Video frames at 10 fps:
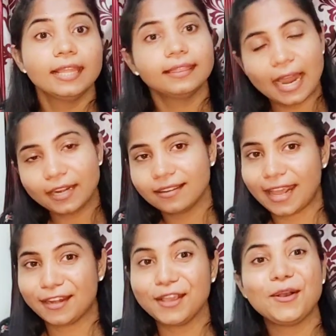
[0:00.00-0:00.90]
that
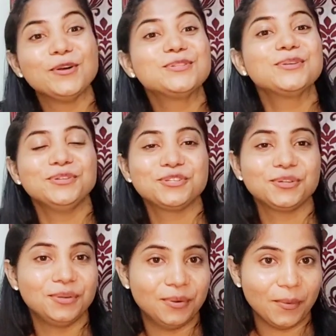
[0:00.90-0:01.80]
technique also you
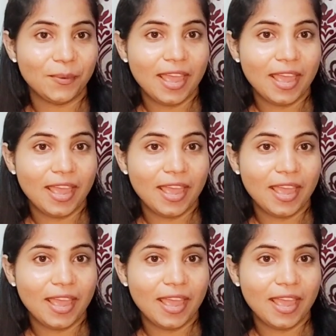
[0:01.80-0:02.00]
should know.